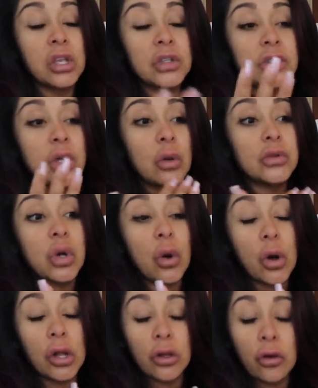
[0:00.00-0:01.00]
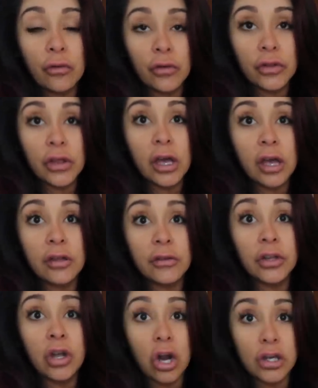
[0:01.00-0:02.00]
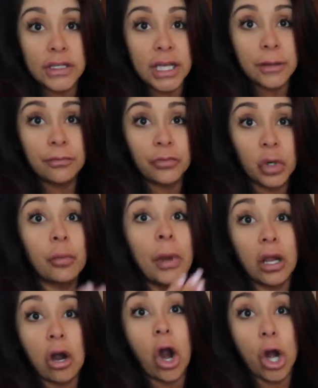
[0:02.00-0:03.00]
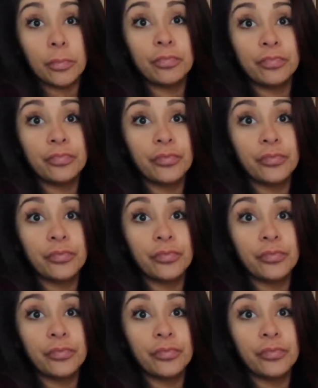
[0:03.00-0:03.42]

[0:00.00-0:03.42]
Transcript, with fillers: soaked all over the, the car seat, or my car,